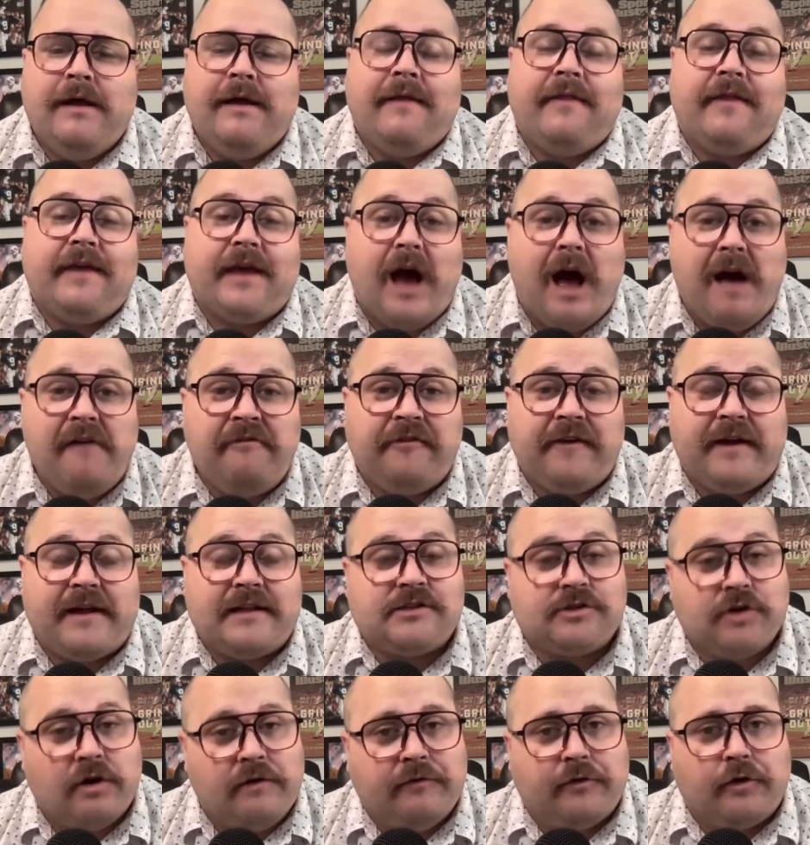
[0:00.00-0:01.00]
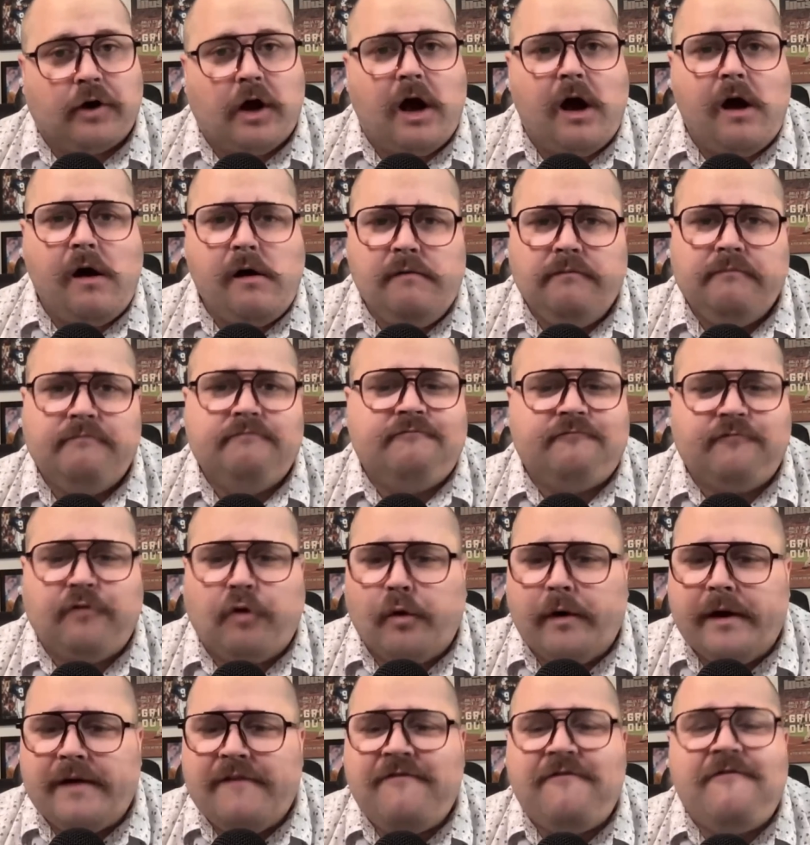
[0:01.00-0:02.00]
The offense overall,
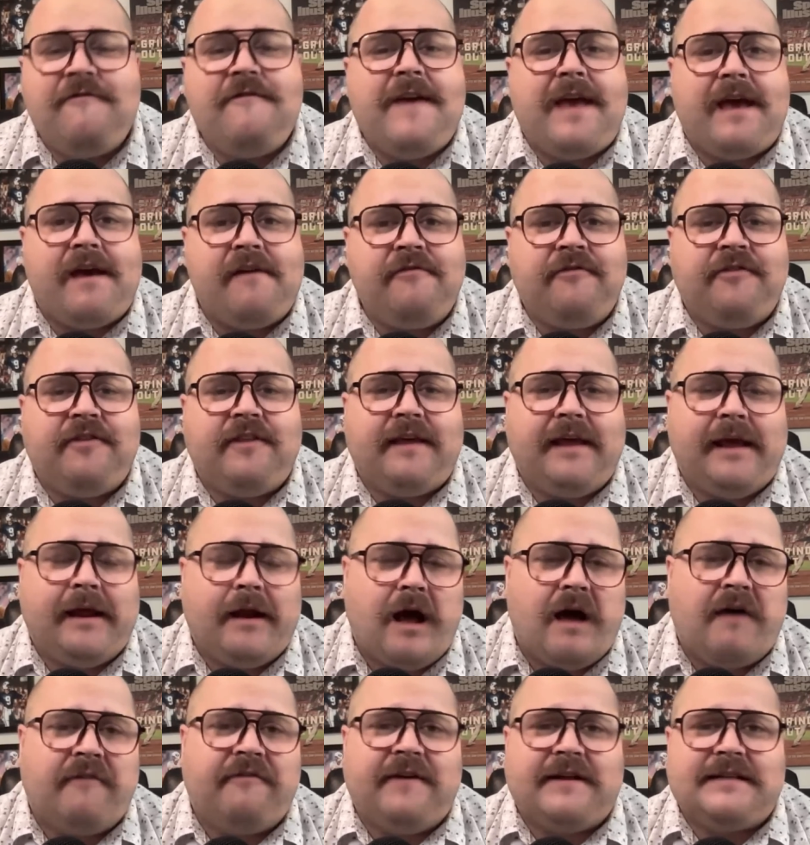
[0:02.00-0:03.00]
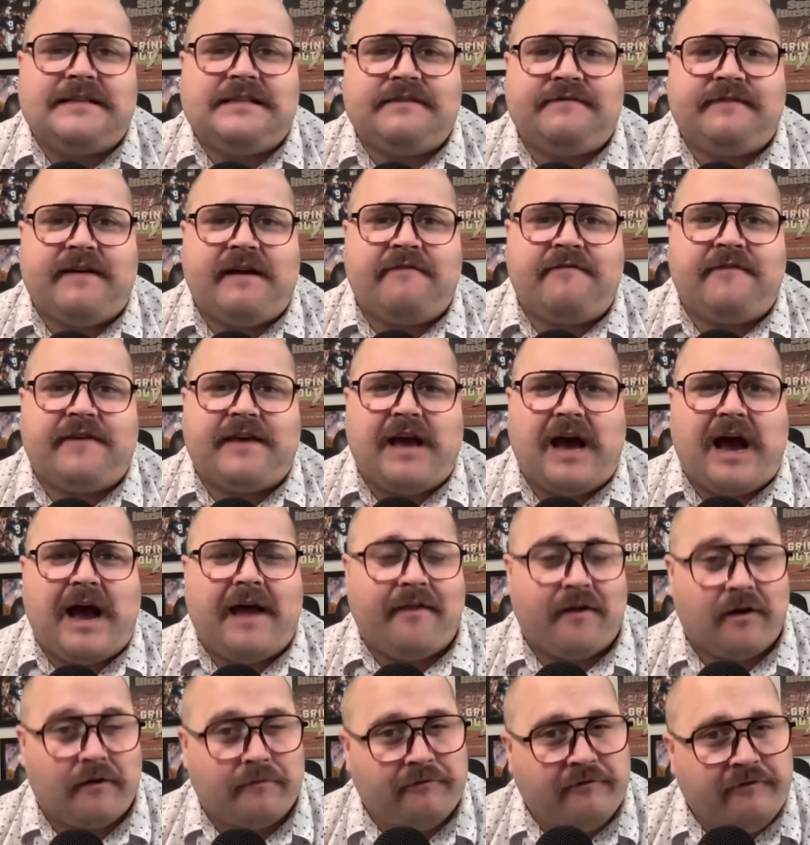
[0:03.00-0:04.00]
45th in offensive FEI.
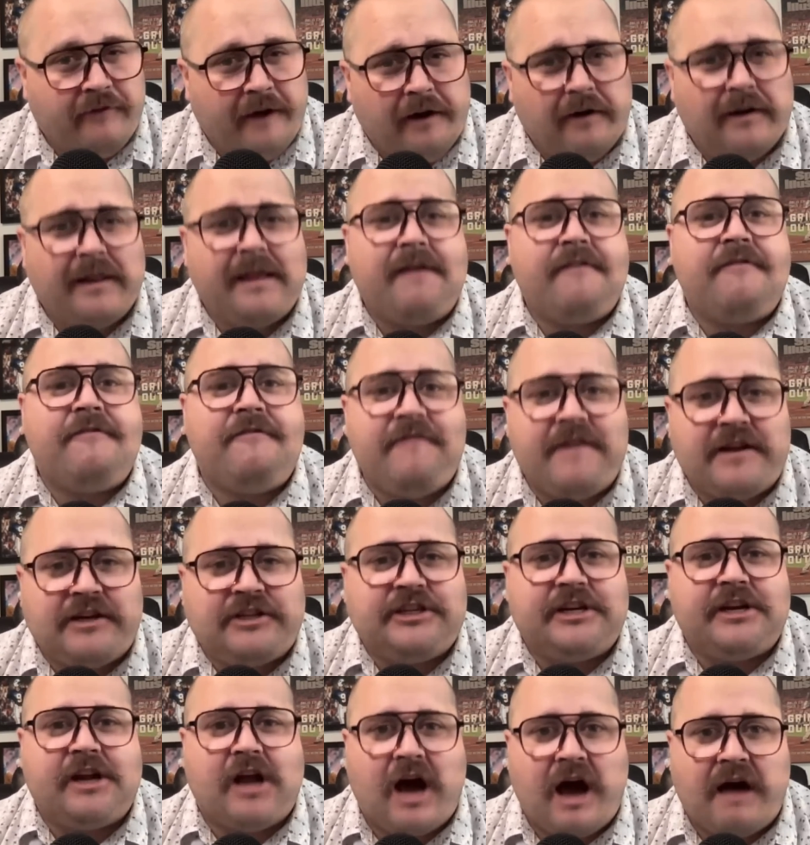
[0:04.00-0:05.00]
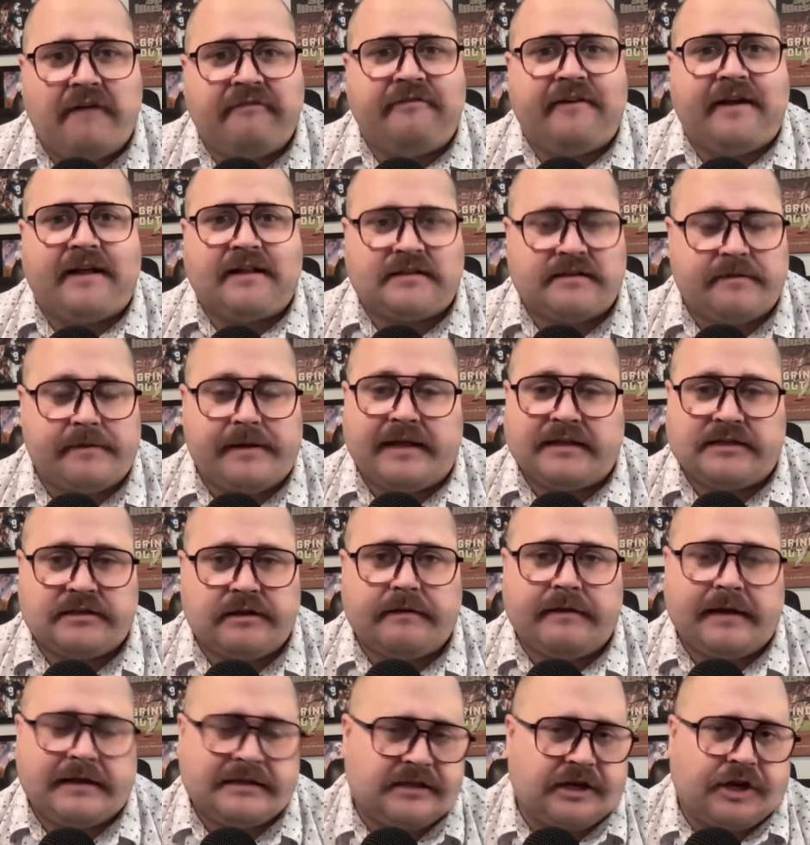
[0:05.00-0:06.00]
They're a fairly efficient offense. I mean,
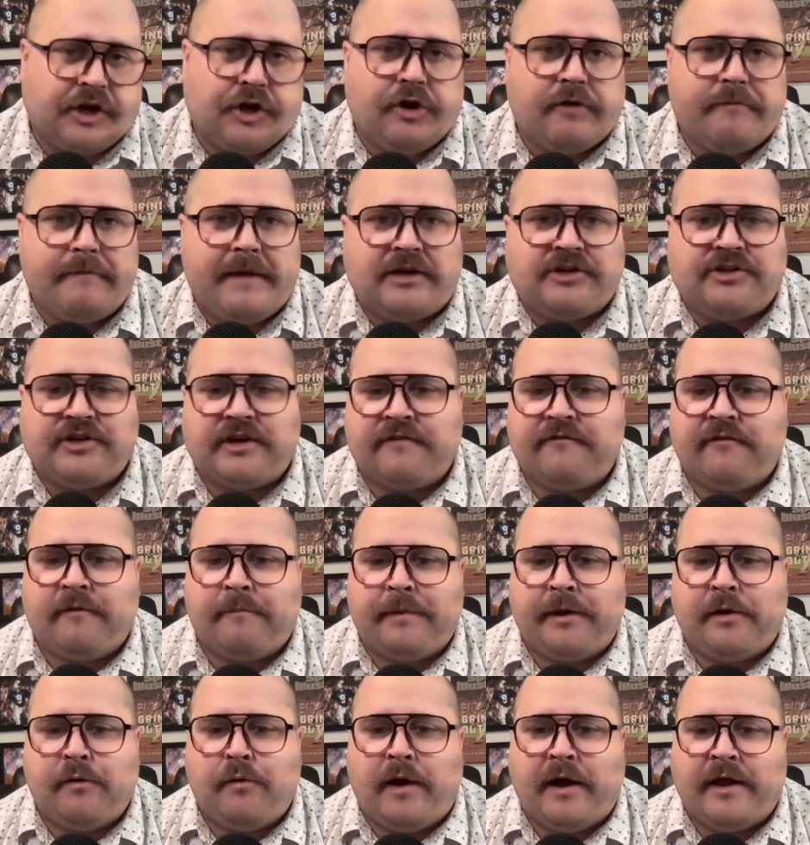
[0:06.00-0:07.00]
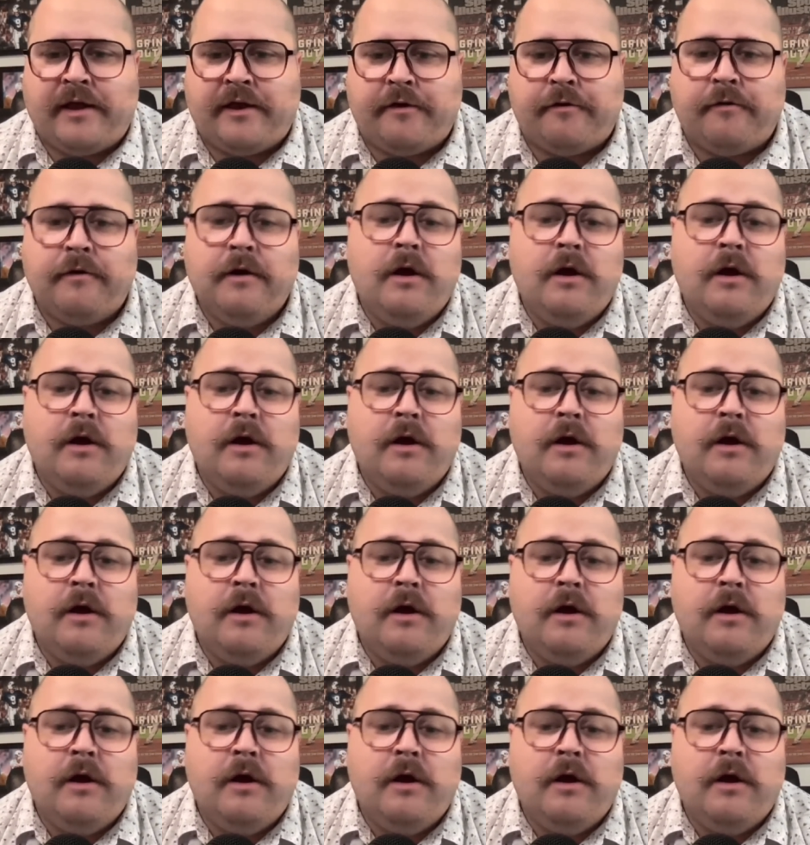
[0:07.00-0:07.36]
that's a good metric for BYU.